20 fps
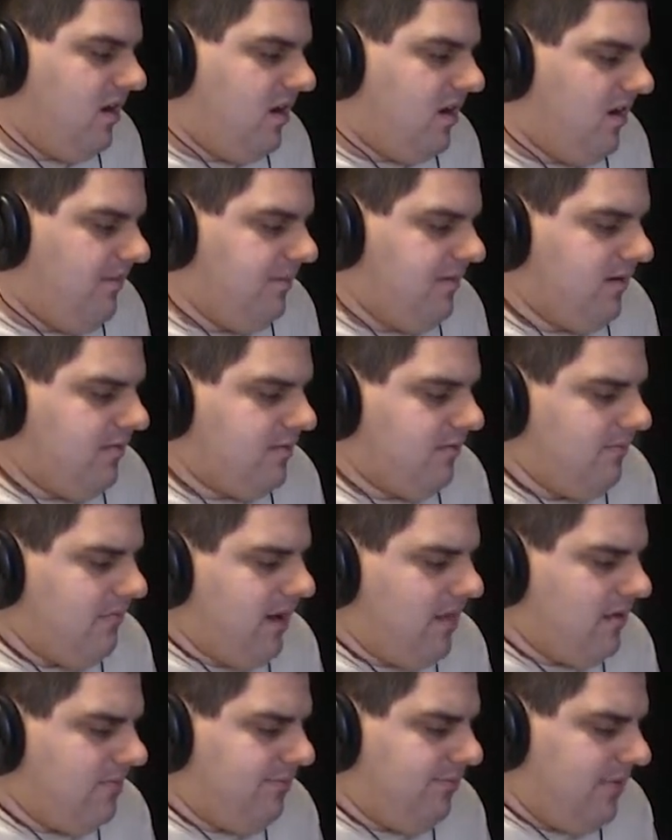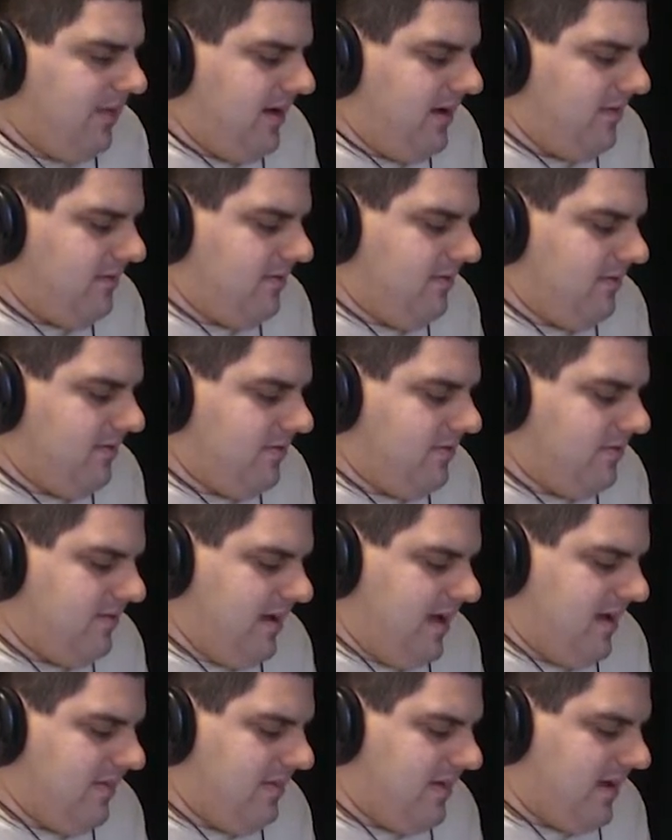Um, there's some other players in the
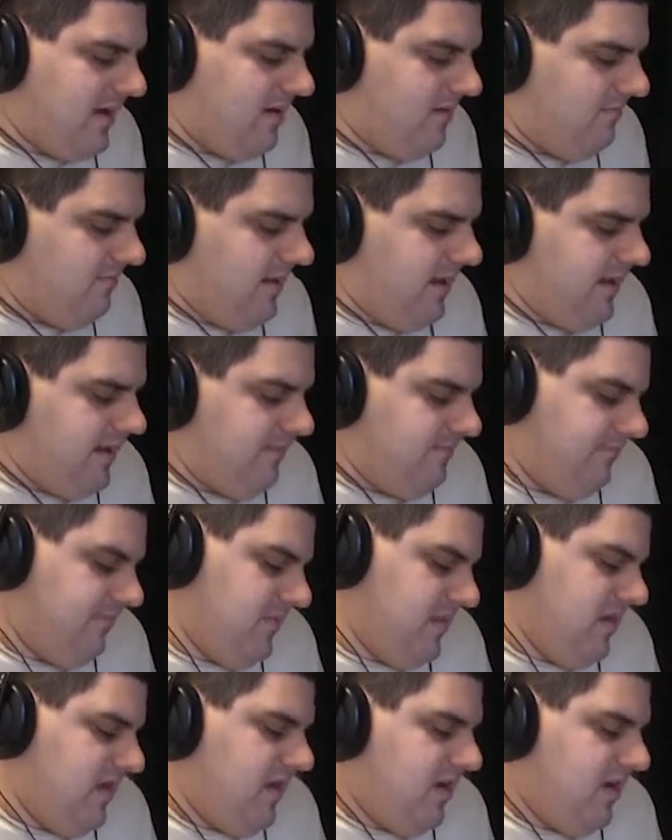state that could be them.